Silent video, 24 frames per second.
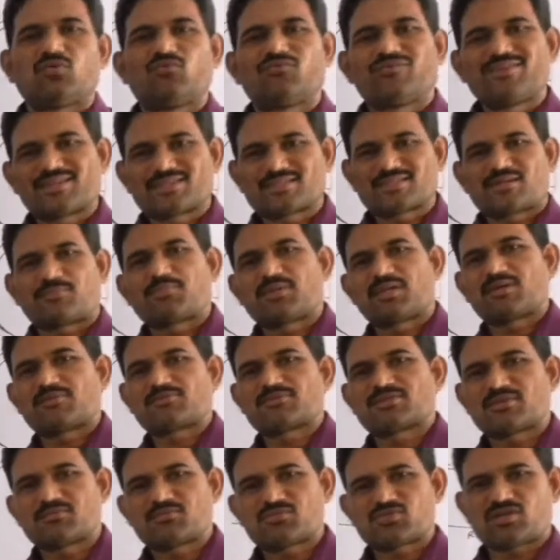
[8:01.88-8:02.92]
we are
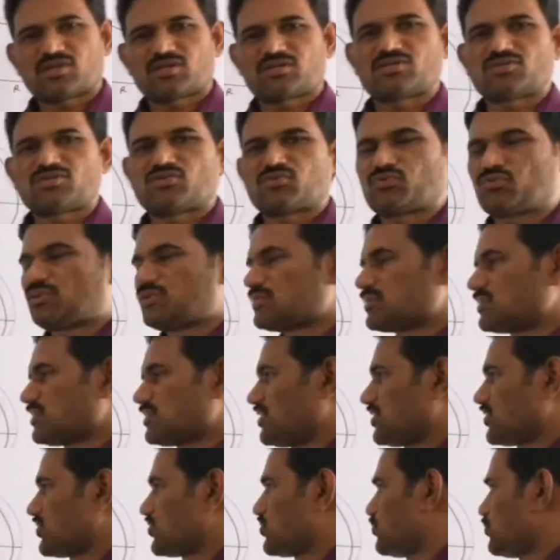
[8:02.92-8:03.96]
supplying some charge to this
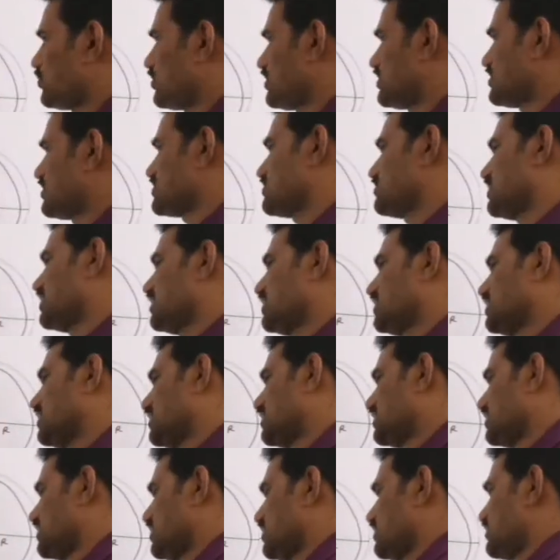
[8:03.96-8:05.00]
Q to this
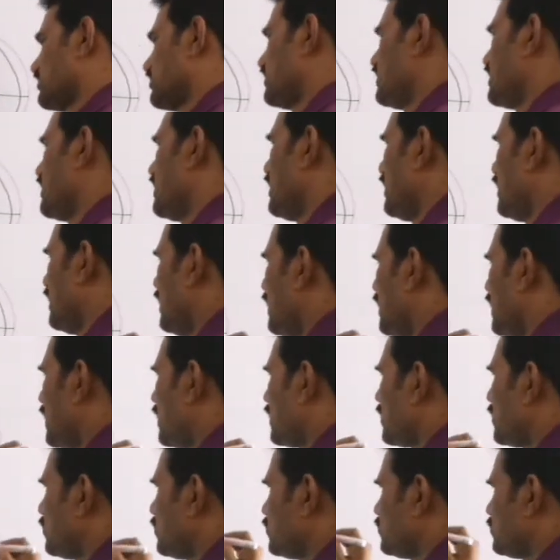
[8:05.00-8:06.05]
material here.
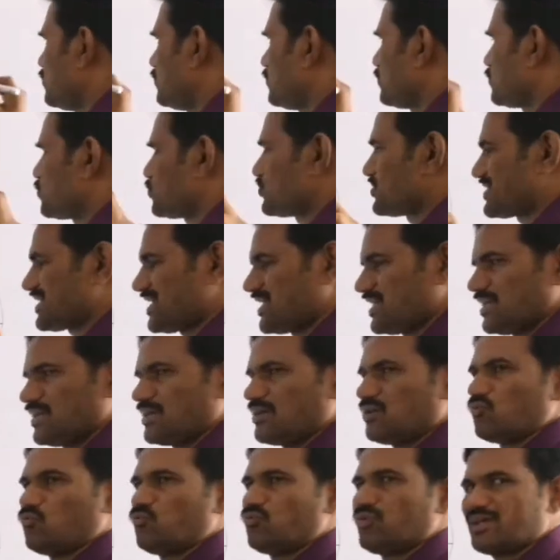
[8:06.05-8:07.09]
Now to
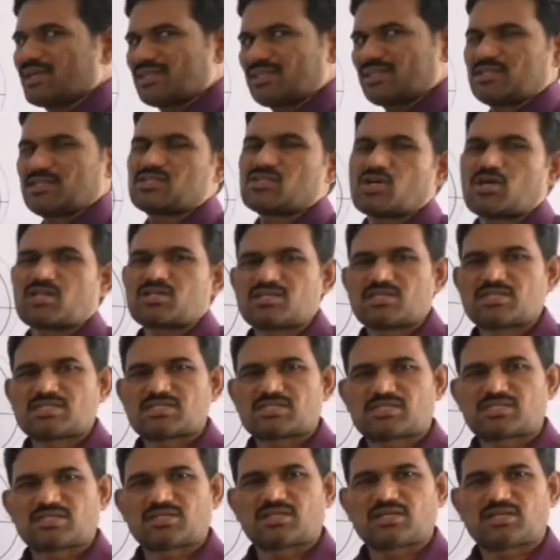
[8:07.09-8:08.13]
say where the charge
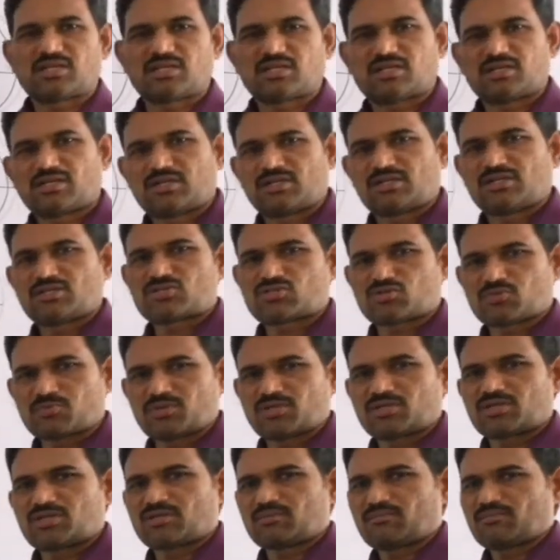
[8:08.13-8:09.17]
is
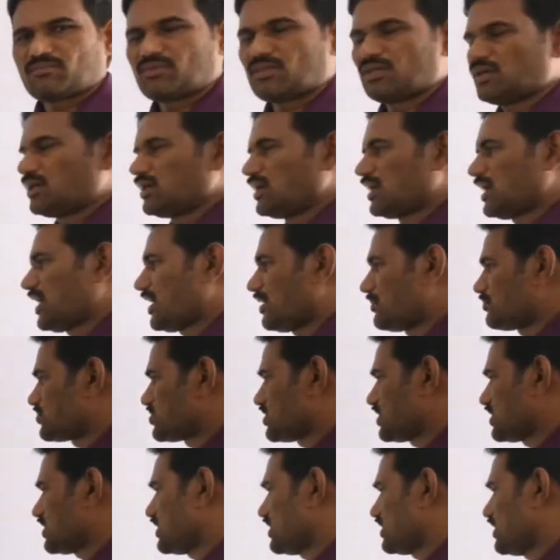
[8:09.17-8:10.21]
distributing, I am
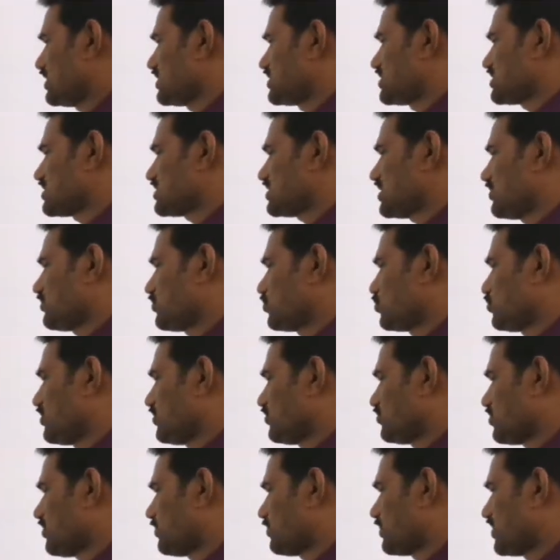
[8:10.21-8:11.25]
taking I am
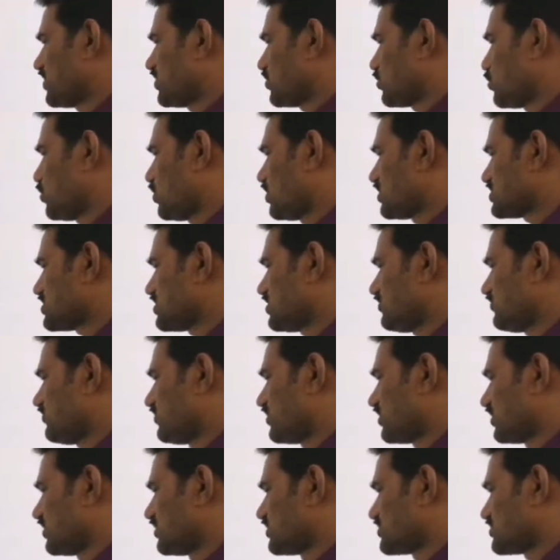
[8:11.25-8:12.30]
going to apply the Gauss law
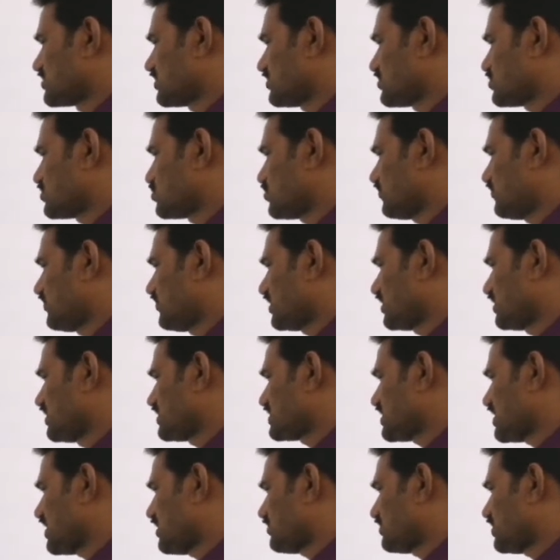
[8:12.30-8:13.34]
for this. So for
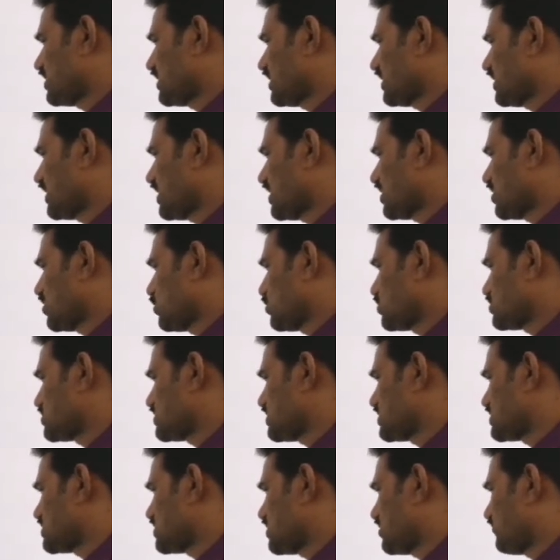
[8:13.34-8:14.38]
this I am taking a
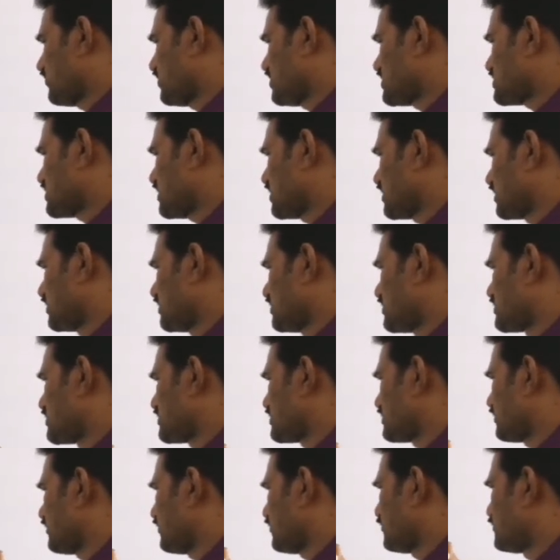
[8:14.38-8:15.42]
Gaussian surface like
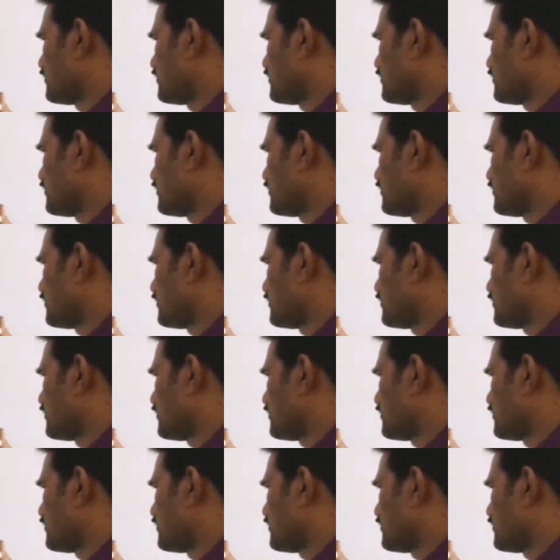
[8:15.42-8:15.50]
this.